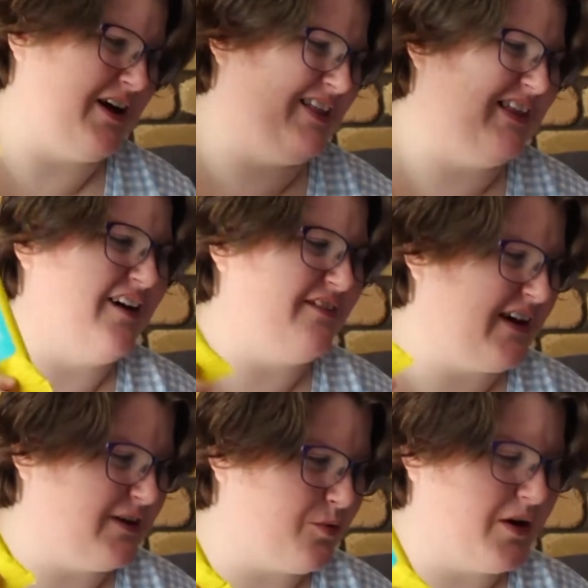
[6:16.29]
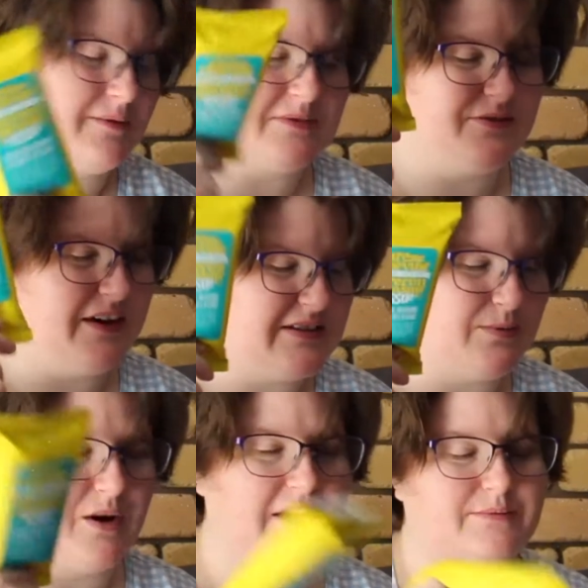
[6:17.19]
Love hand wipes, face
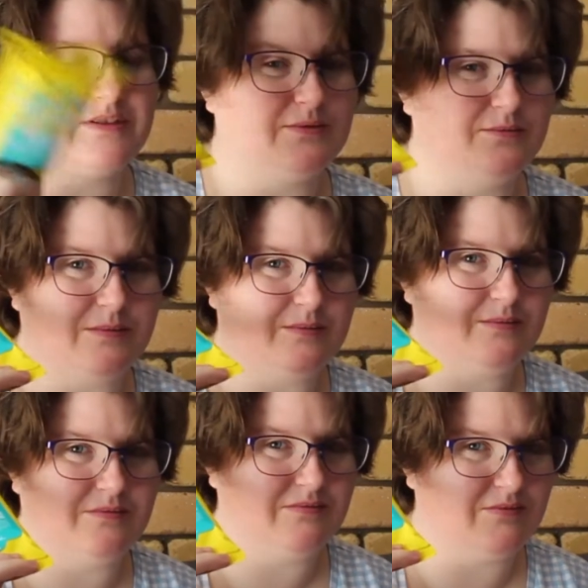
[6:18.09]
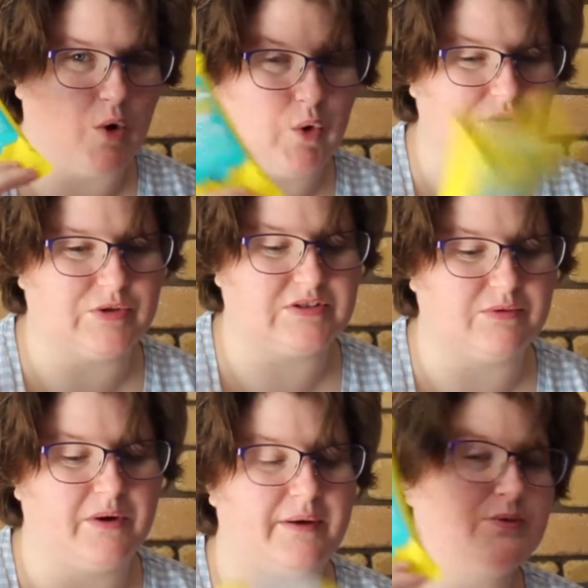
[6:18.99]
wipes, all sorts of
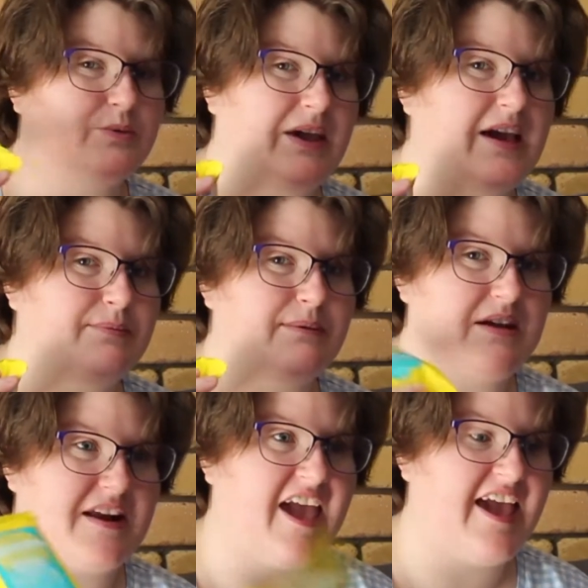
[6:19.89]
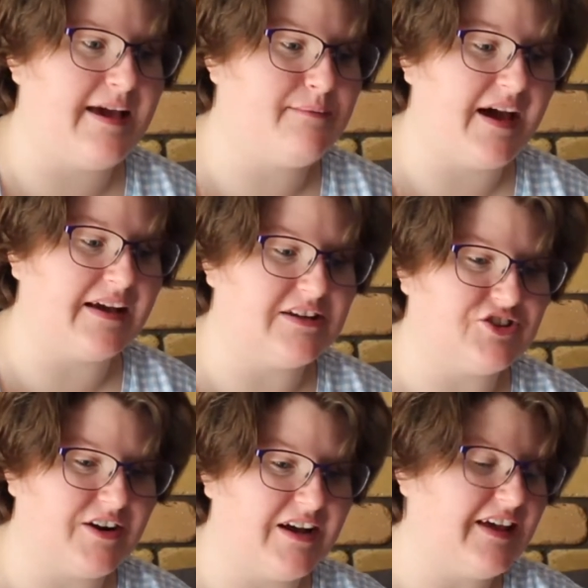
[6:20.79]
wipes. We keep them in a handbag in
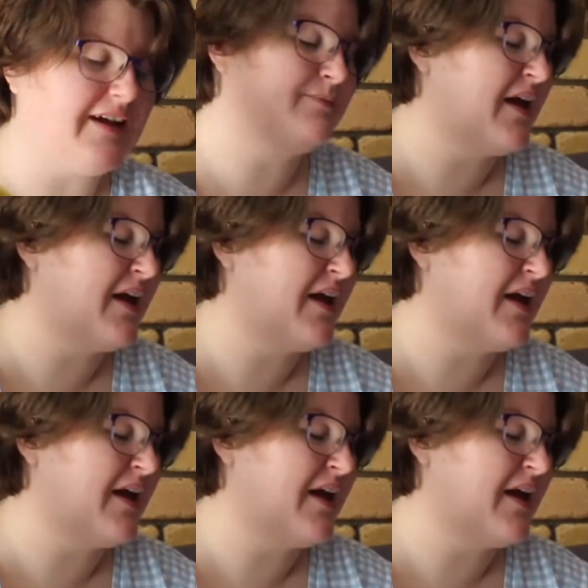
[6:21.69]
Australia